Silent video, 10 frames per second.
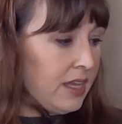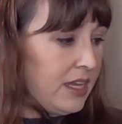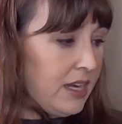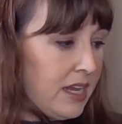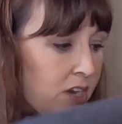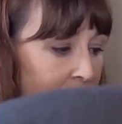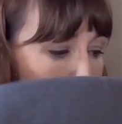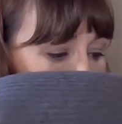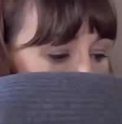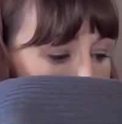in here
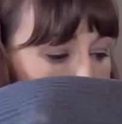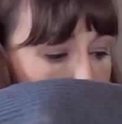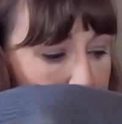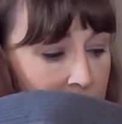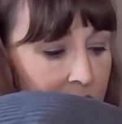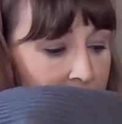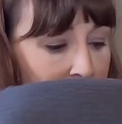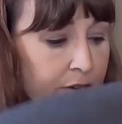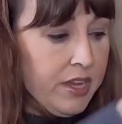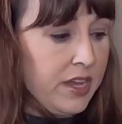you have this little
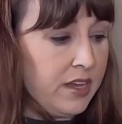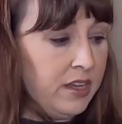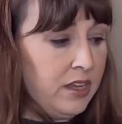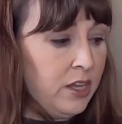area.